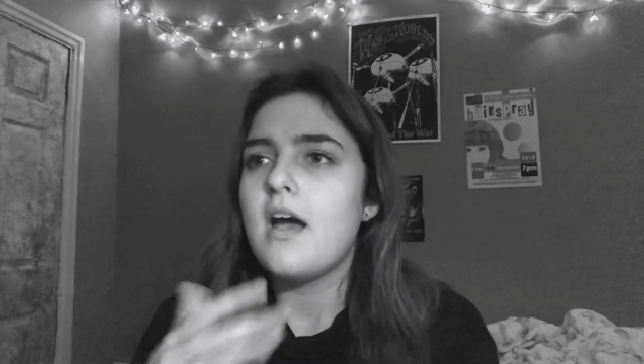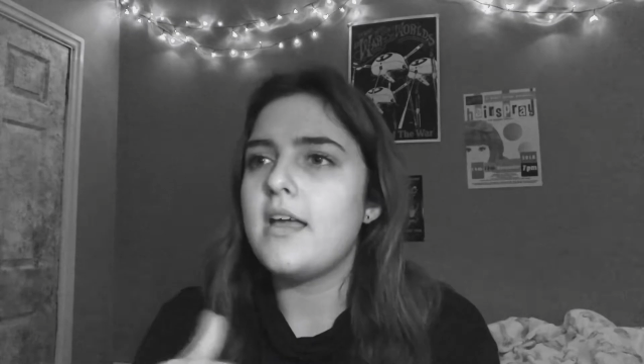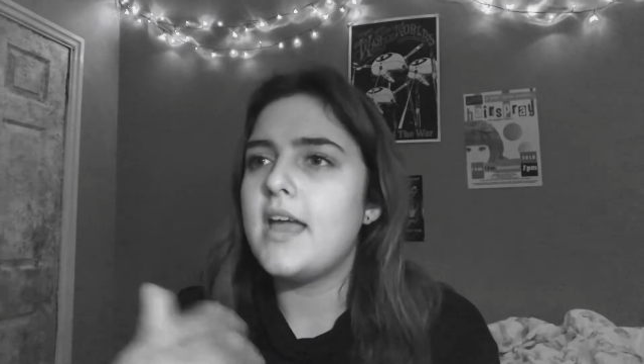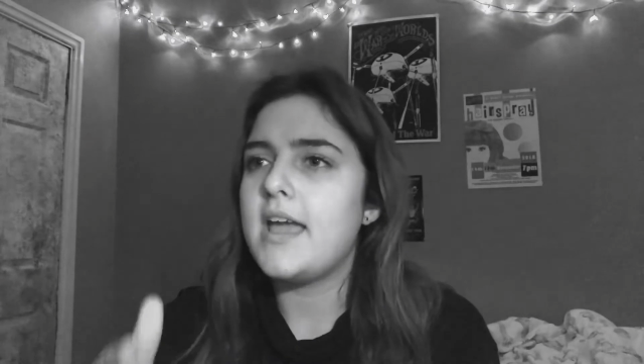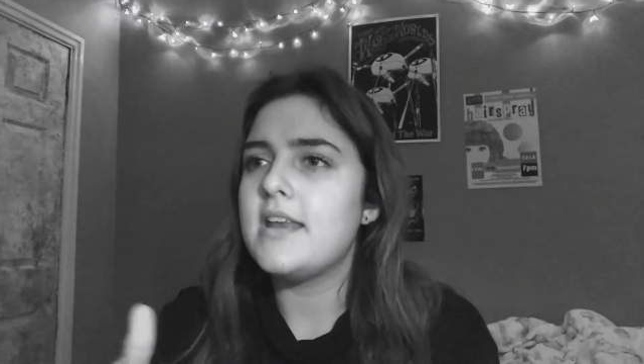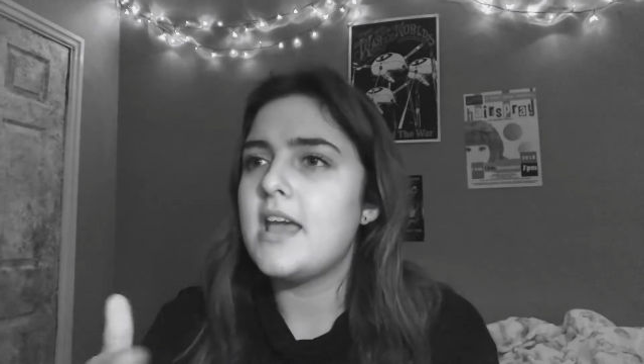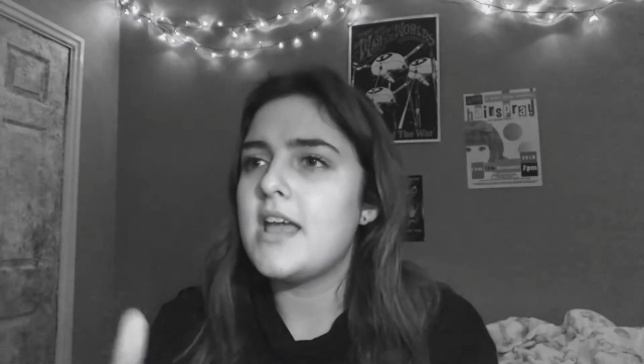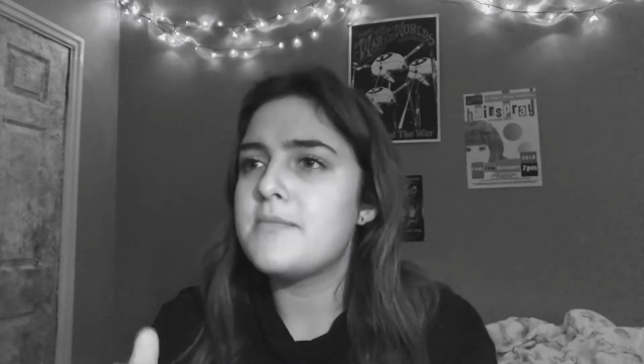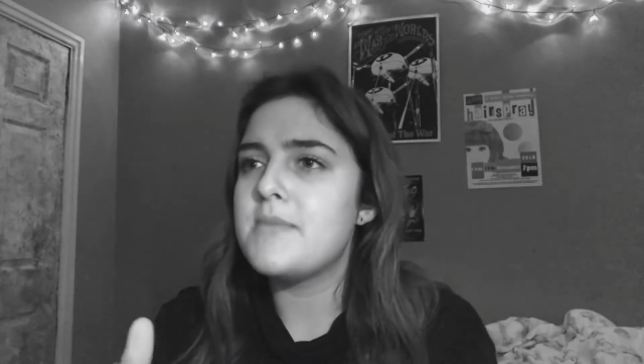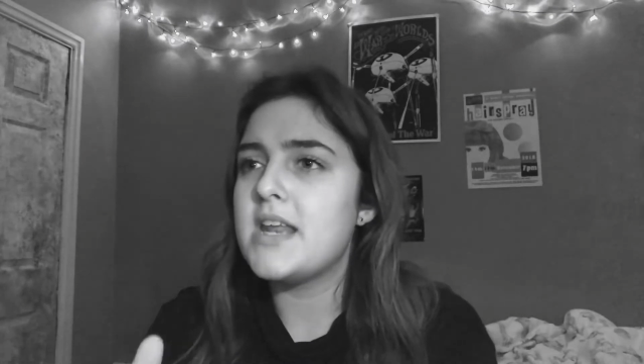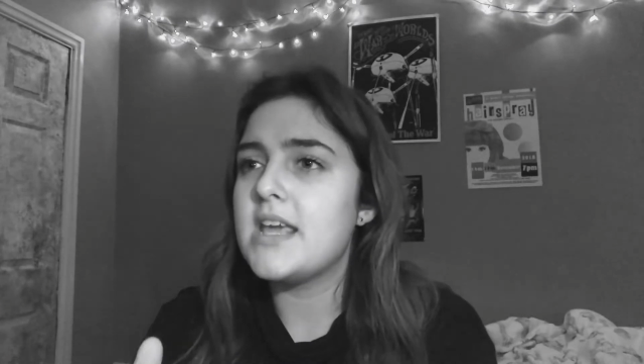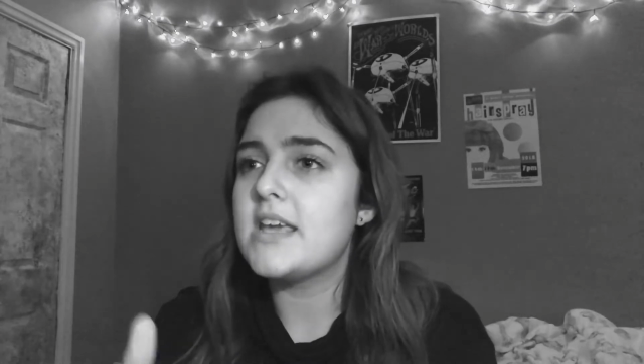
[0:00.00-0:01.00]
I hate
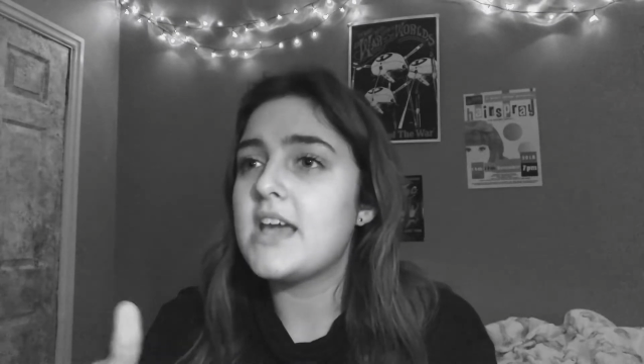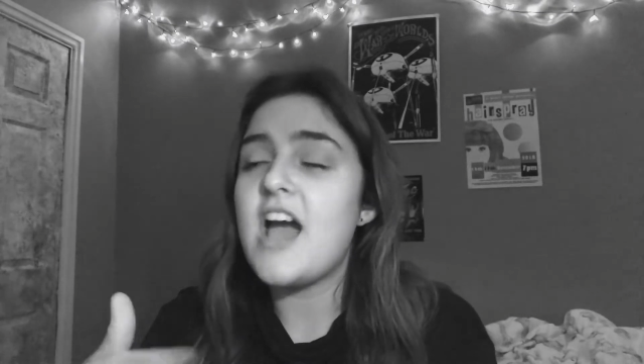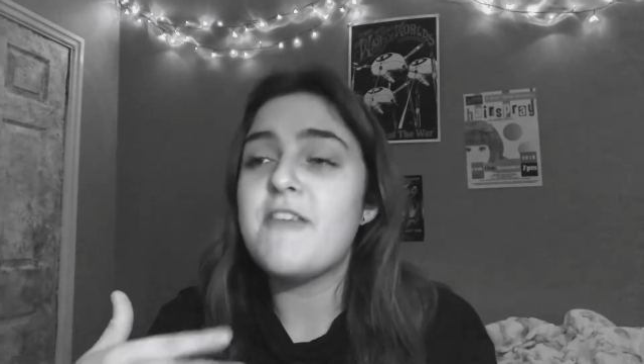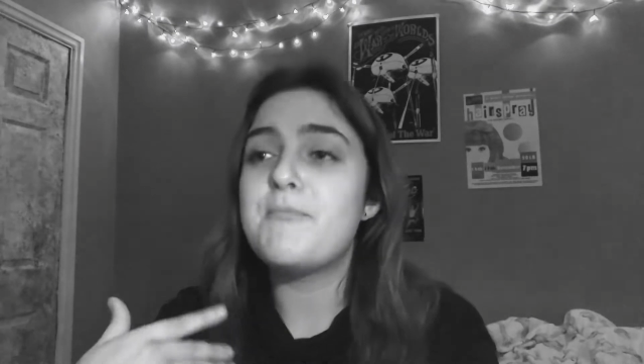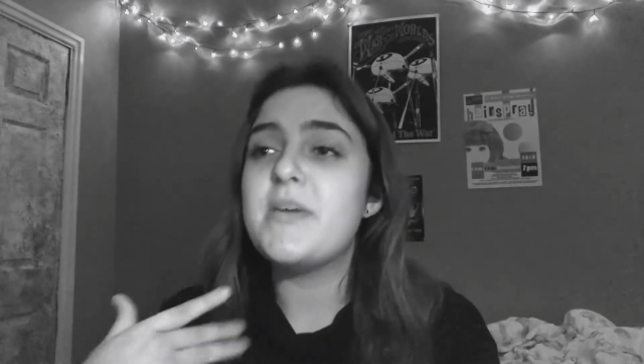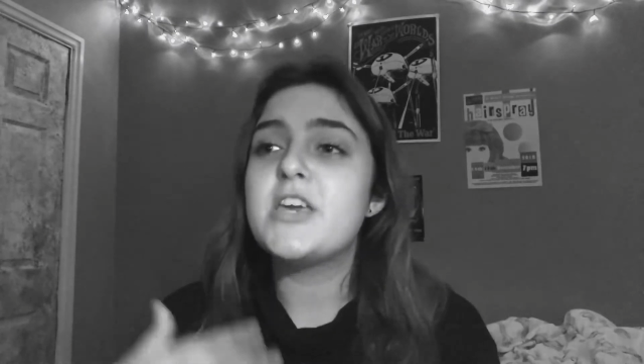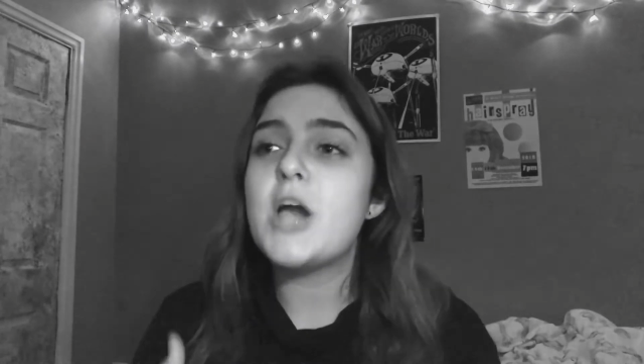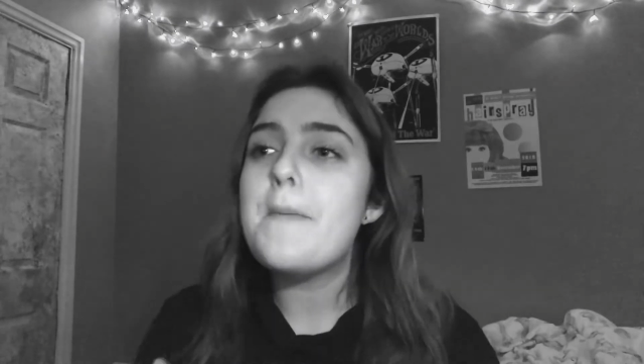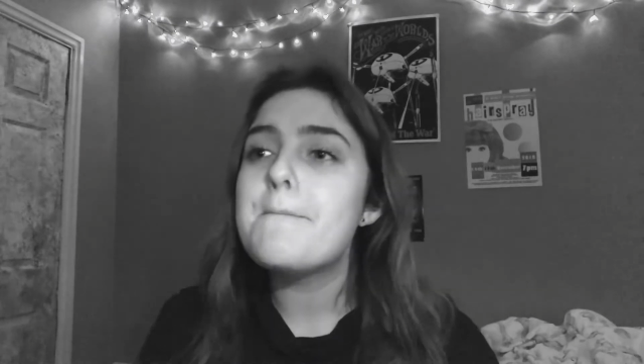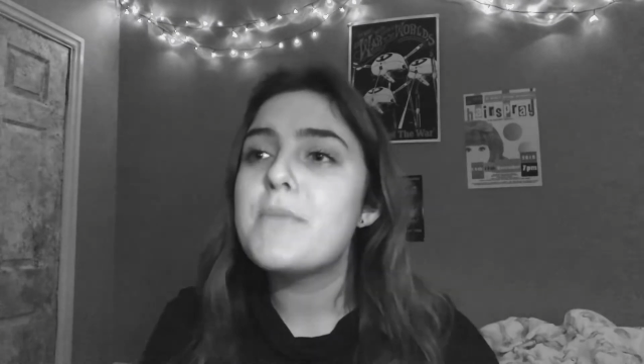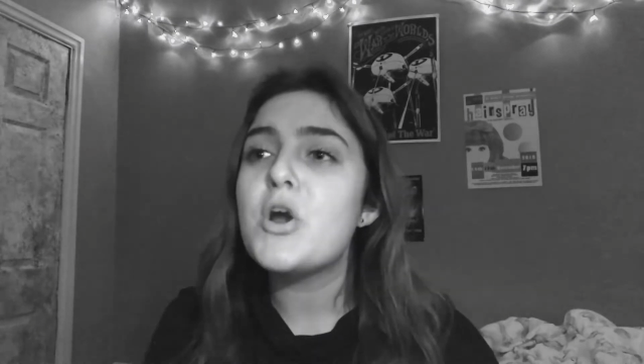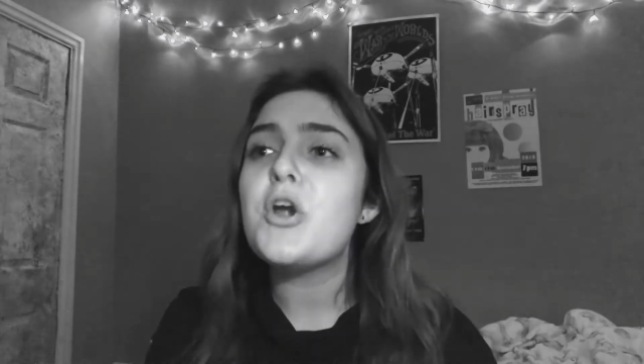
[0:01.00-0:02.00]
admitting I've
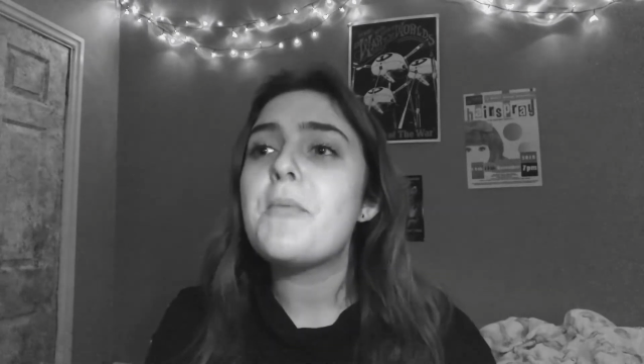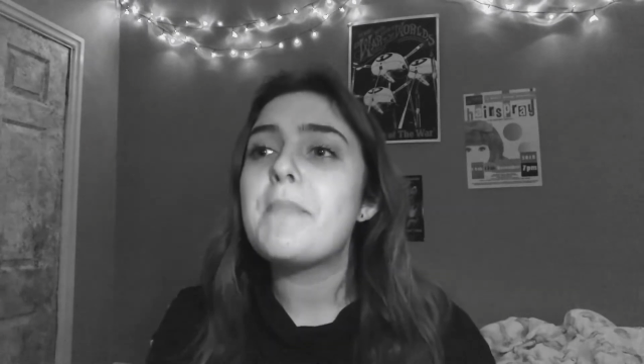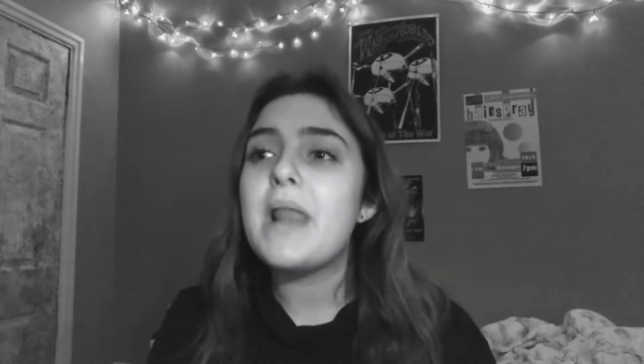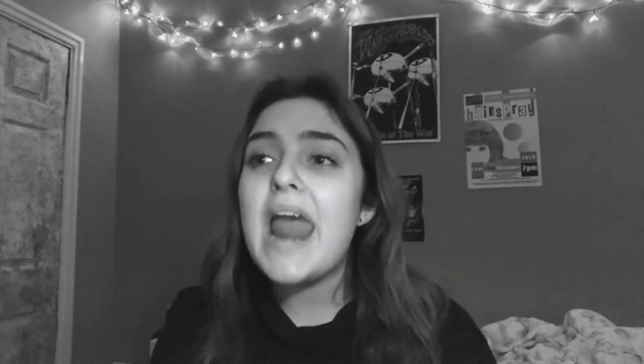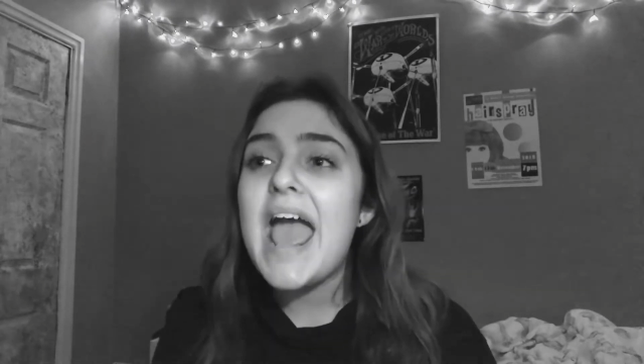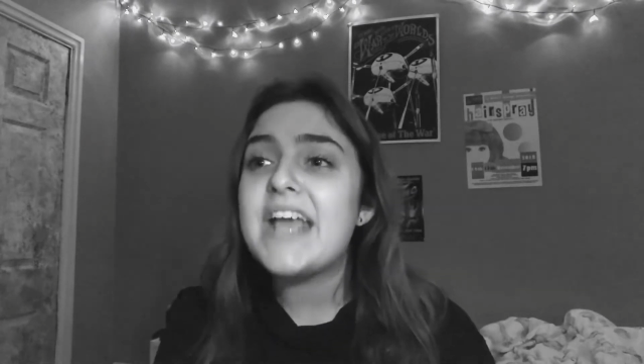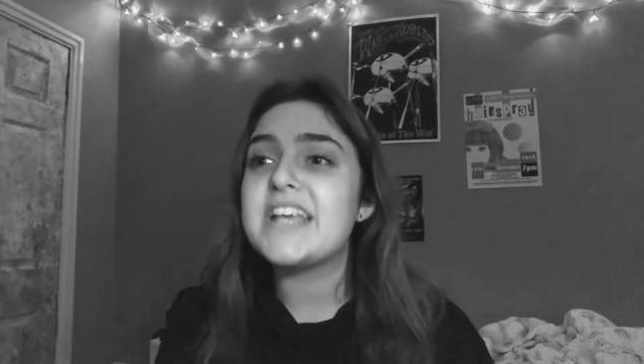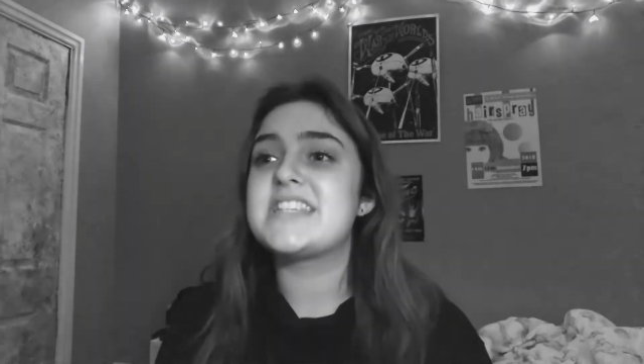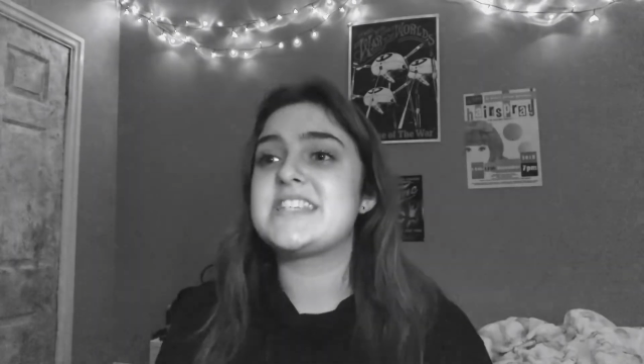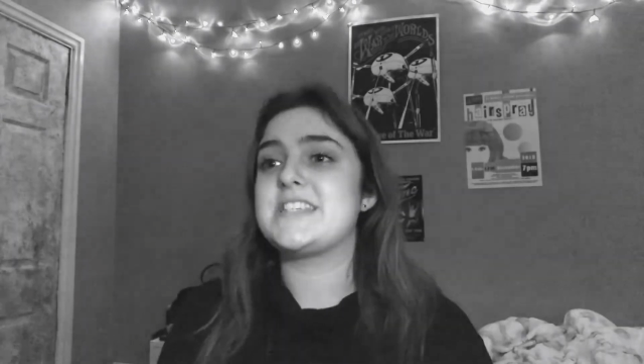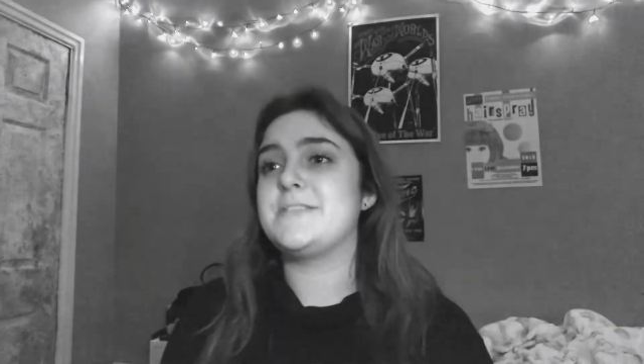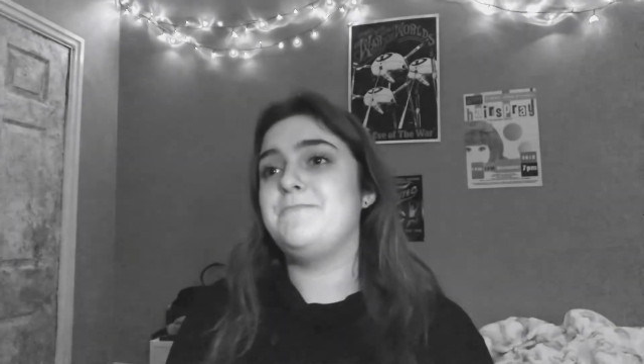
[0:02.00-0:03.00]
become
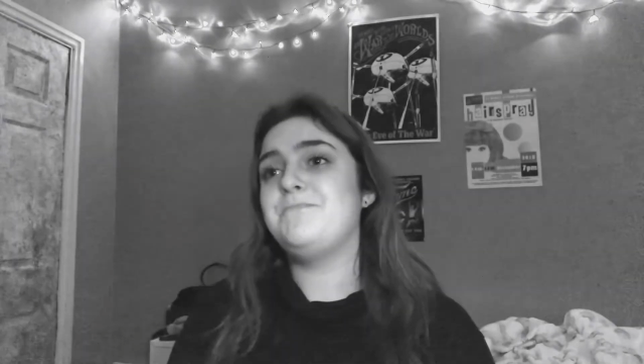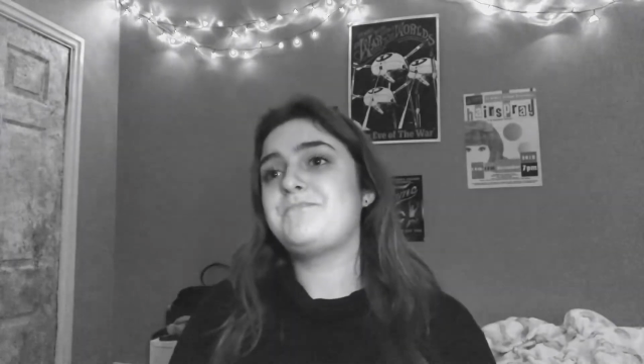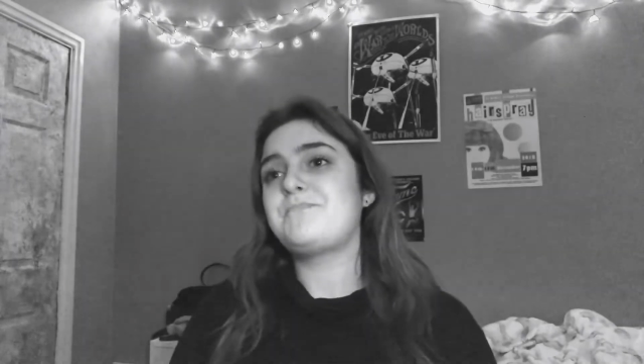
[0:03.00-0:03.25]
perplexed.